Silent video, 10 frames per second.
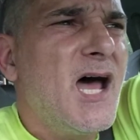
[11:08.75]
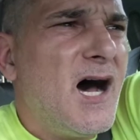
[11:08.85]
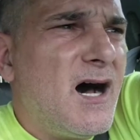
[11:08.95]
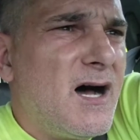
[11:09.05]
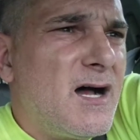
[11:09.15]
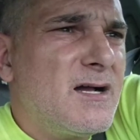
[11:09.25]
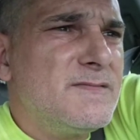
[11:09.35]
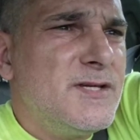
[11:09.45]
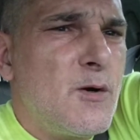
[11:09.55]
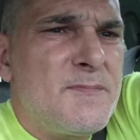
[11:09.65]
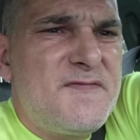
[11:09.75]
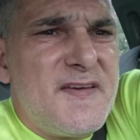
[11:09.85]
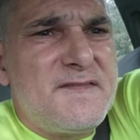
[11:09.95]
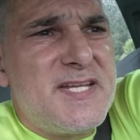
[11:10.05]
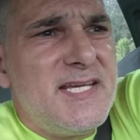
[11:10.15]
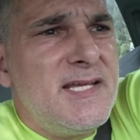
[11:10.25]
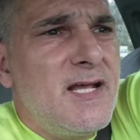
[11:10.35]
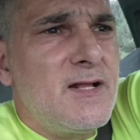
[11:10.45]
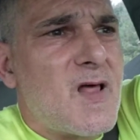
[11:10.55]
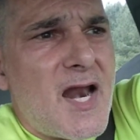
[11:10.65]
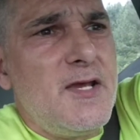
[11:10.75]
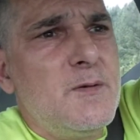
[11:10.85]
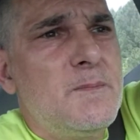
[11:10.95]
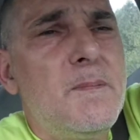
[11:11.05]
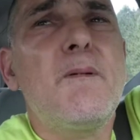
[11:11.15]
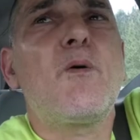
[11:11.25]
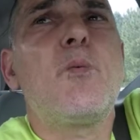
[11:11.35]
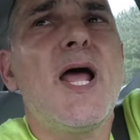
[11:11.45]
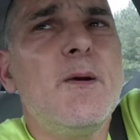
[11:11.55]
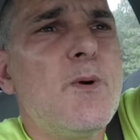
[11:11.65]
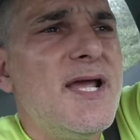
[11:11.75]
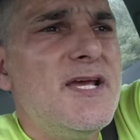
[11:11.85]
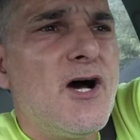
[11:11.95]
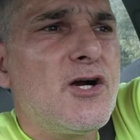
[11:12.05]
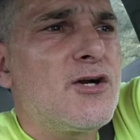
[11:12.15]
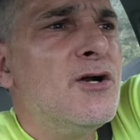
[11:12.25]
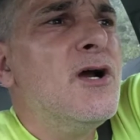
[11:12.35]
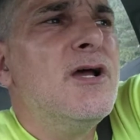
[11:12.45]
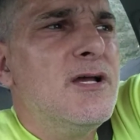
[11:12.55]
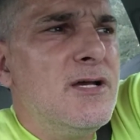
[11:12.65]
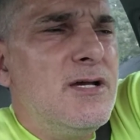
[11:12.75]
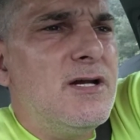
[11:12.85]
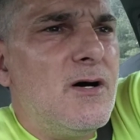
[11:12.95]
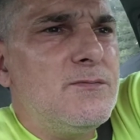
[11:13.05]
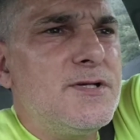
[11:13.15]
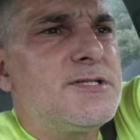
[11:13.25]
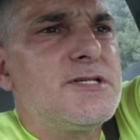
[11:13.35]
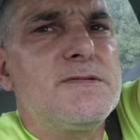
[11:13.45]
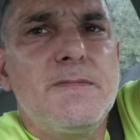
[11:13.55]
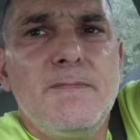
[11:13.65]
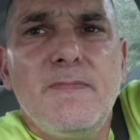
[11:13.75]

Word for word: Uh, you know, I'm 50. A lot of you are way, way younger. You know, this